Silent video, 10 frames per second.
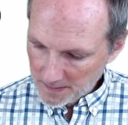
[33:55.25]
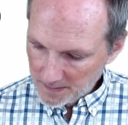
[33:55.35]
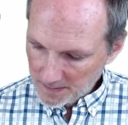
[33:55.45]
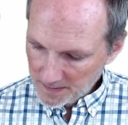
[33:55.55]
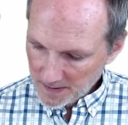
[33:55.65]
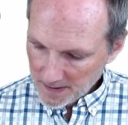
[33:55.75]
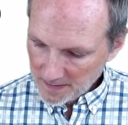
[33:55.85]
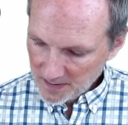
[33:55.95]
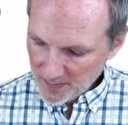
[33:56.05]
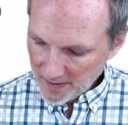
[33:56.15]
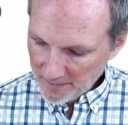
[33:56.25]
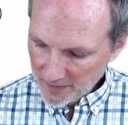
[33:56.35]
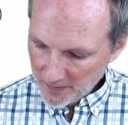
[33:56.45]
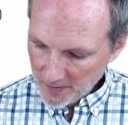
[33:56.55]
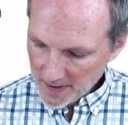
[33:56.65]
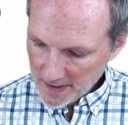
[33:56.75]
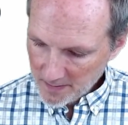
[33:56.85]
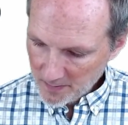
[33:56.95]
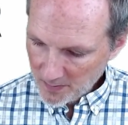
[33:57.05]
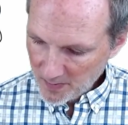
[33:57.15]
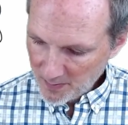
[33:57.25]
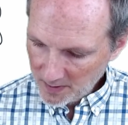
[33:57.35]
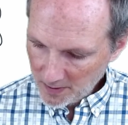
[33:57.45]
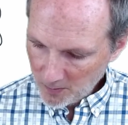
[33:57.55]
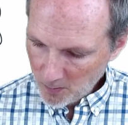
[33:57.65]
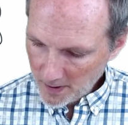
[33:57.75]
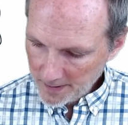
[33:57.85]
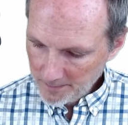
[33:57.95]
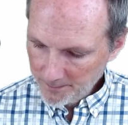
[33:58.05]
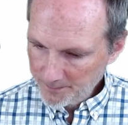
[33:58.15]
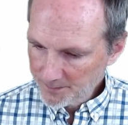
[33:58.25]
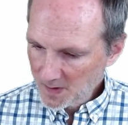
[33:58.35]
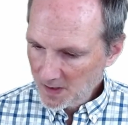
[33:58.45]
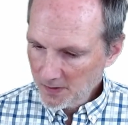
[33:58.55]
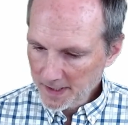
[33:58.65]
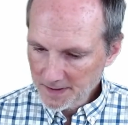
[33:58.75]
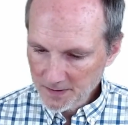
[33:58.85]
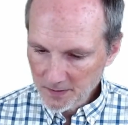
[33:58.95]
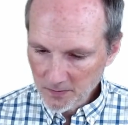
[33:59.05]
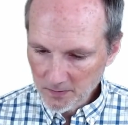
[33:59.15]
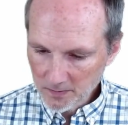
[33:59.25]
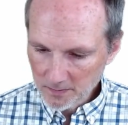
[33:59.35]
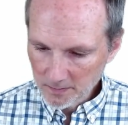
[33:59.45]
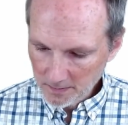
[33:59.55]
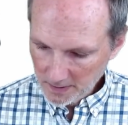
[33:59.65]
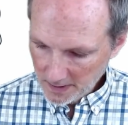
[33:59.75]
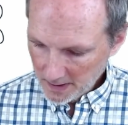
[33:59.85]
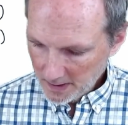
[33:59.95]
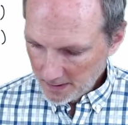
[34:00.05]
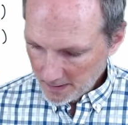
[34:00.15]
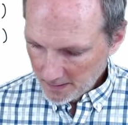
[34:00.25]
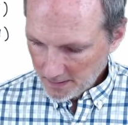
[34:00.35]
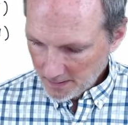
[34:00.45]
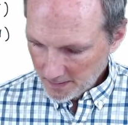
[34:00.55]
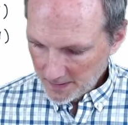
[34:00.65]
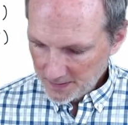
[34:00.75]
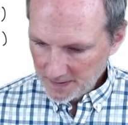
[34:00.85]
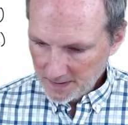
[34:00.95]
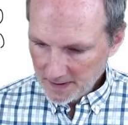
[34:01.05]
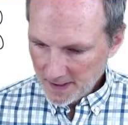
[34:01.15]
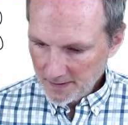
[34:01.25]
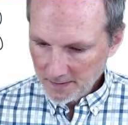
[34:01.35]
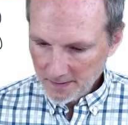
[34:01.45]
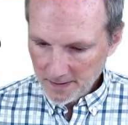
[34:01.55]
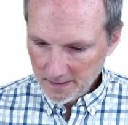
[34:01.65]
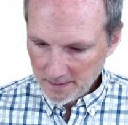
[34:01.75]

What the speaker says: C is above 3, but below 1. Okay, so let's just calculate